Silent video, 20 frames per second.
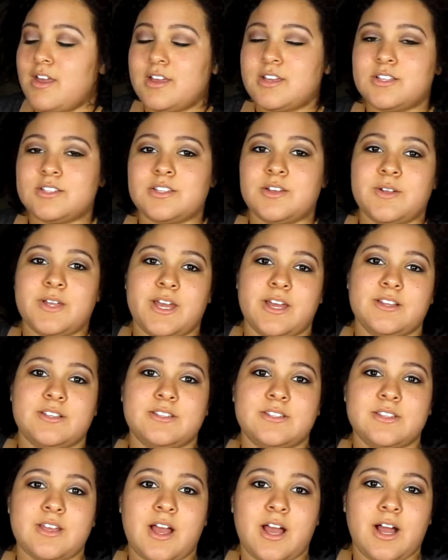So
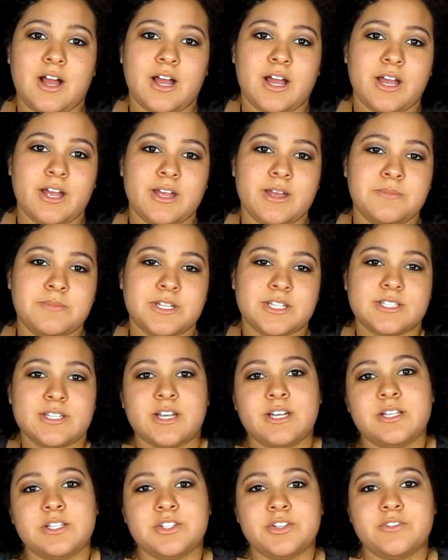yes, I am
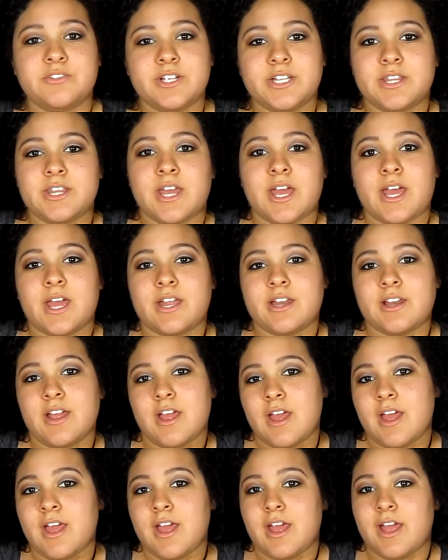excited to read that,
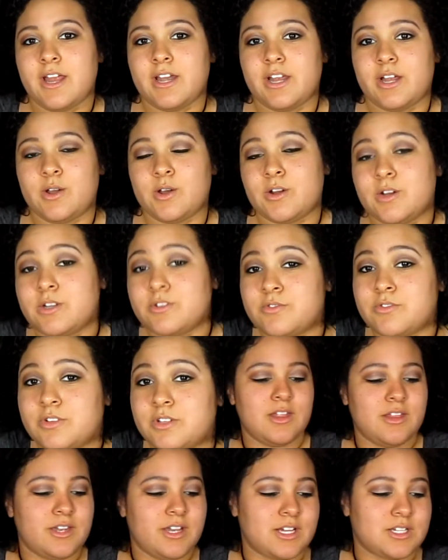and I heard it's
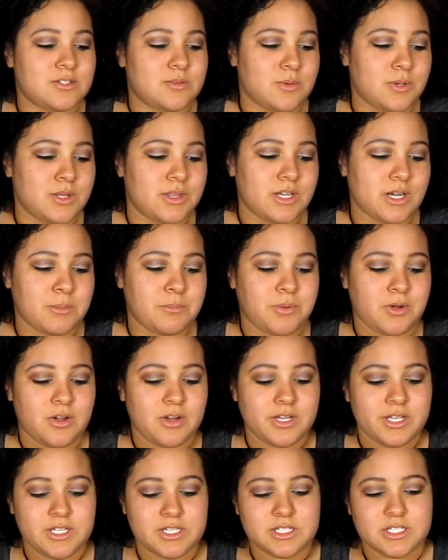really... The next one that I
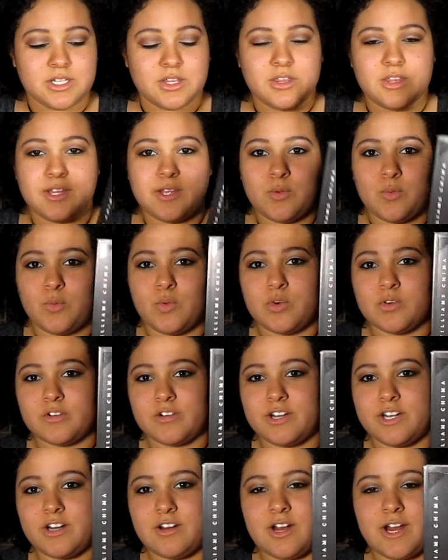bought is The
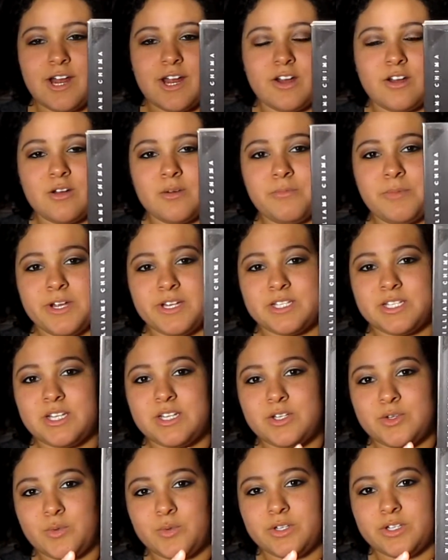Warrior Heir by
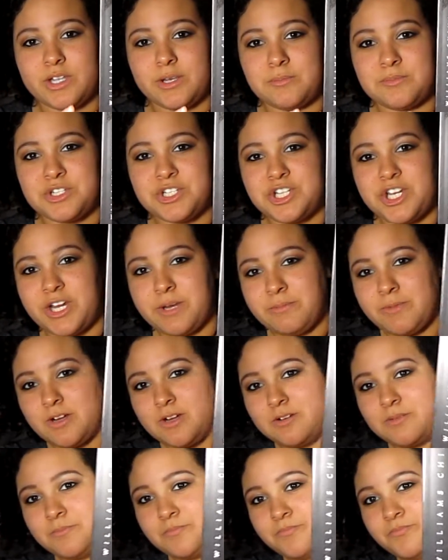Cinda Williams-Chima.